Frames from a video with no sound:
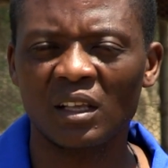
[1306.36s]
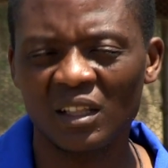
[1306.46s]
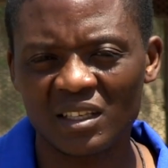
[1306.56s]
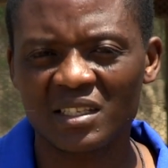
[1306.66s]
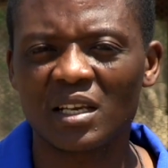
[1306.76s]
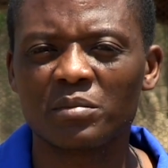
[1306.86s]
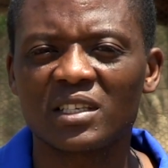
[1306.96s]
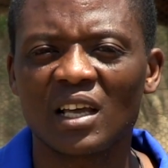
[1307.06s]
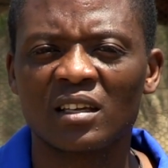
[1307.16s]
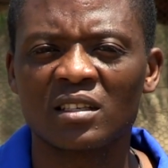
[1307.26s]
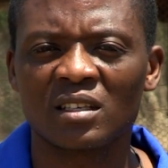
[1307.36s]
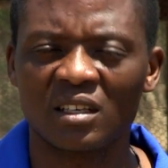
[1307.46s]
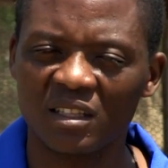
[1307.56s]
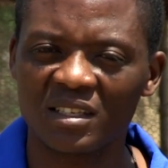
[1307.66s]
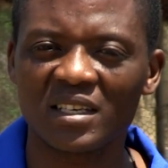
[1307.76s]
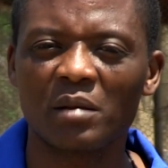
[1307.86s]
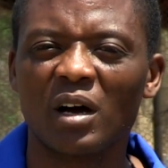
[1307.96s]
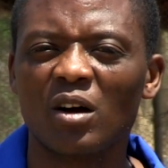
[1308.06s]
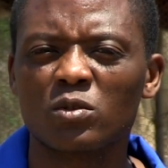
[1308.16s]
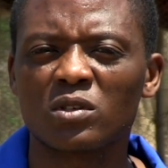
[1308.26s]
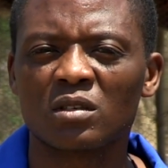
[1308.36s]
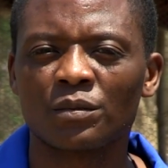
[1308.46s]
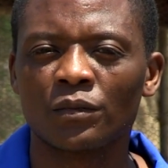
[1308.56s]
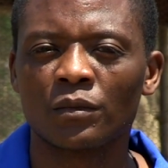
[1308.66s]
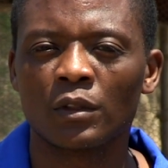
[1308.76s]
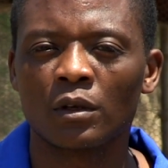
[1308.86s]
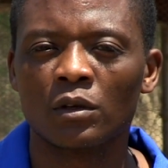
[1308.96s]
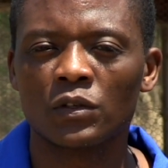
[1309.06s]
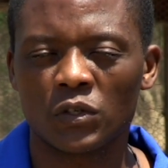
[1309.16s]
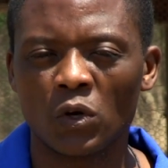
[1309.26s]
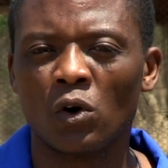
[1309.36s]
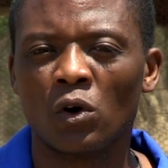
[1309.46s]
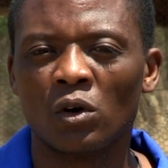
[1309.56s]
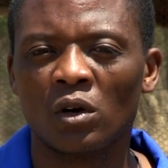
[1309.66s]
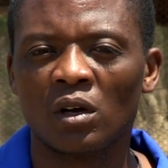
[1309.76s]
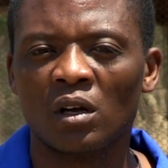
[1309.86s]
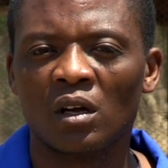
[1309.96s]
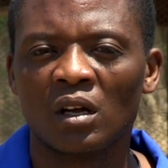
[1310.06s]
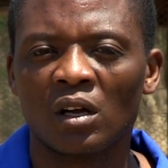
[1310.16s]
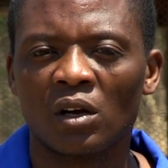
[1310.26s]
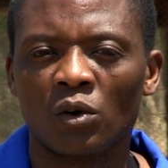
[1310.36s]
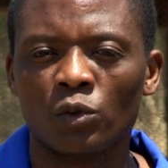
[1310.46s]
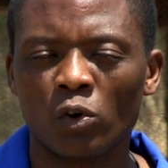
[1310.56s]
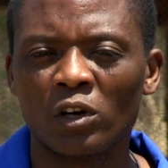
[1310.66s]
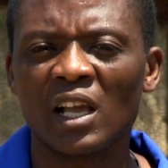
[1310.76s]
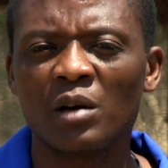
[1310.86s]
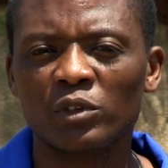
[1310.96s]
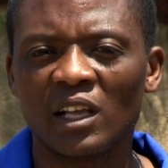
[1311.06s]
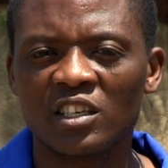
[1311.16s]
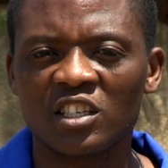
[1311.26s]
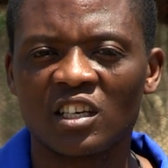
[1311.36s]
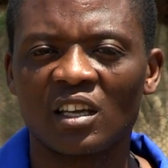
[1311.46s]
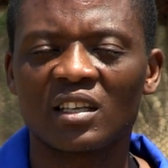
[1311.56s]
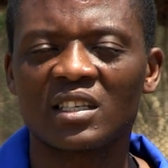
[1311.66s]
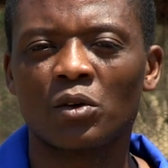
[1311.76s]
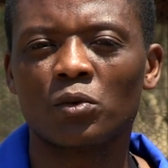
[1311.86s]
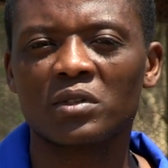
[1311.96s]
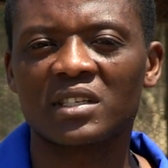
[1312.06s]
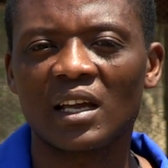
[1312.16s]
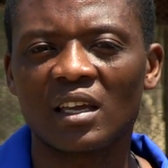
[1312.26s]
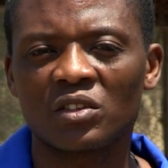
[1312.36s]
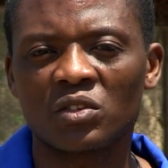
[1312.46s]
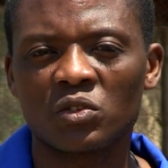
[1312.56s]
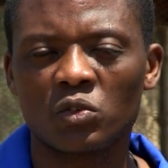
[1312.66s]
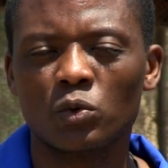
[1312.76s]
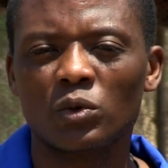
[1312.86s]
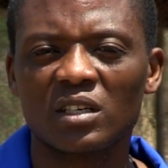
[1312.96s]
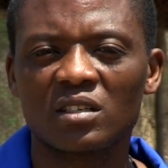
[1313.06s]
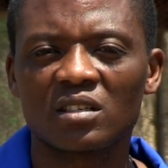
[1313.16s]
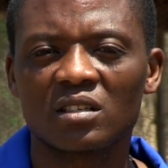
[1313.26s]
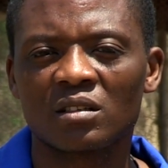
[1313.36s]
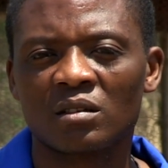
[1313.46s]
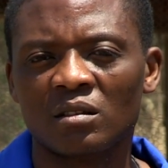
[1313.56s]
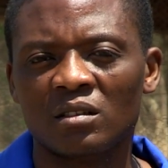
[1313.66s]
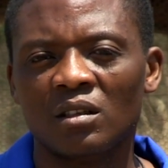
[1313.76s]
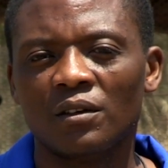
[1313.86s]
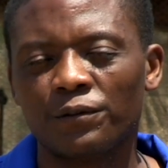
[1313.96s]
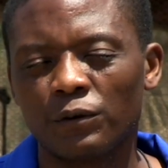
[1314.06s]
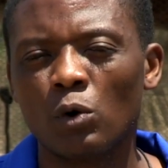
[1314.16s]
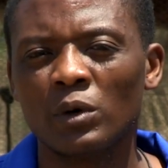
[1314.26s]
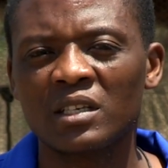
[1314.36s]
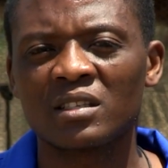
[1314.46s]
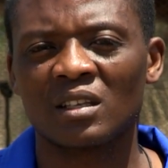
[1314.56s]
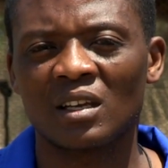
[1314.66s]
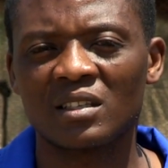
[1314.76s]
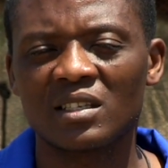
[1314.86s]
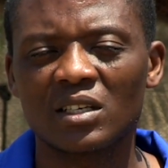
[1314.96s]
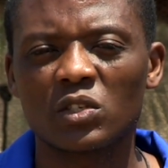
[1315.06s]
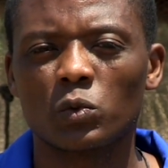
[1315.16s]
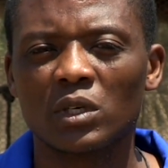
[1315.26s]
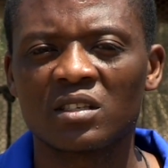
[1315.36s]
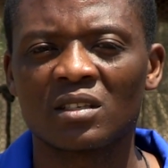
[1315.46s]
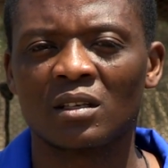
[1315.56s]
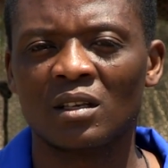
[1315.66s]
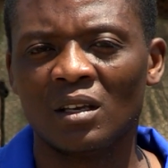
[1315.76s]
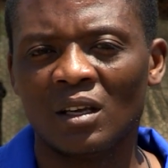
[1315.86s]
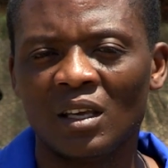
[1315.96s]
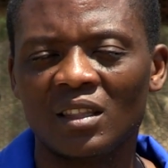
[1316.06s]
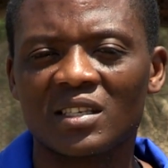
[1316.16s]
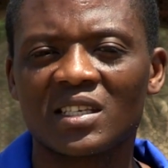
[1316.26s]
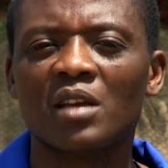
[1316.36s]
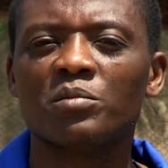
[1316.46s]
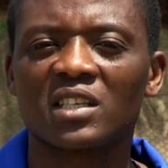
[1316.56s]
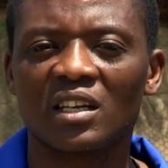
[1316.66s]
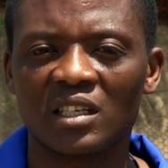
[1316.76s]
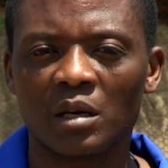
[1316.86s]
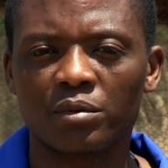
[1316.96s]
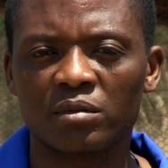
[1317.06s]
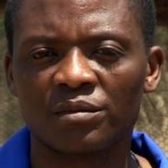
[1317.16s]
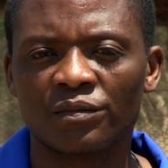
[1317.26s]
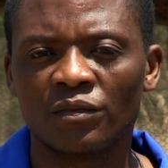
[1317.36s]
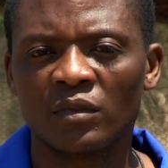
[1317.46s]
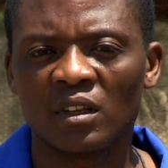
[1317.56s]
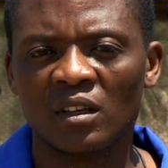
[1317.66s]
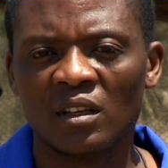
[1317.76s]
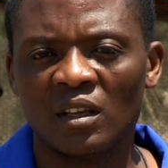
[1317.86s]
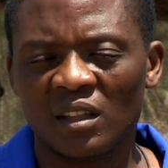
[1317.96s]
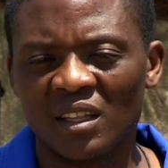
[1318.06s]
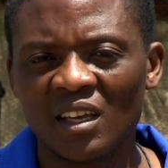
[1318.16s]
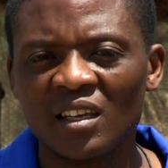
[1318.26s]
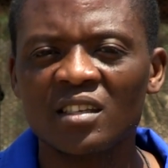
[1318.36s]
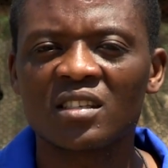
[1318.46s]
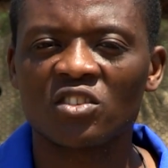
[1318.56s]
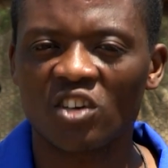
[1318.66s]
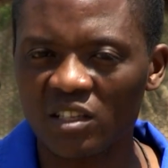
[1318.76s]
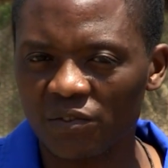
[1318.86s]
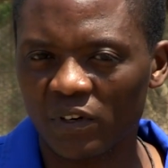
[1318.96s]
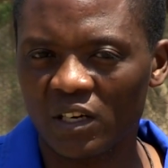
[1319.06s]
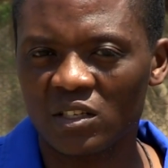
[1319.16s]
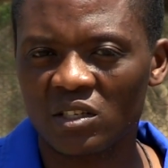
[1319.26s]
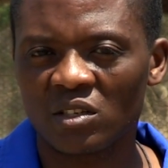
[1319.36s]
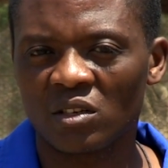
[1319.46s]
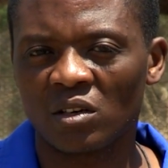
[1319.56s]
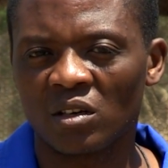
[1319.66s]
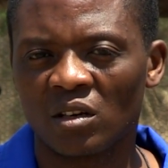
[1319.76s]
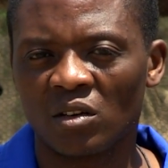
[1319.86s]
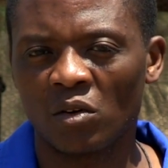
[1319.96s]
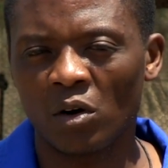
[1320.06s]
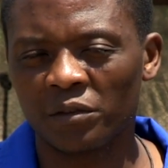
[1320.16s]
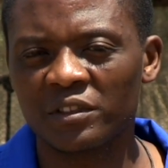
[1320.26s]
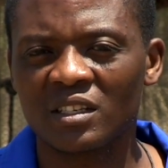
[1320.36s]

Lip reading: in the same site, in the same house. So, unoona munhu achichengeta huku dzake 2 weeks, 4 weeks and 6 weeks in the same setup. There is transference of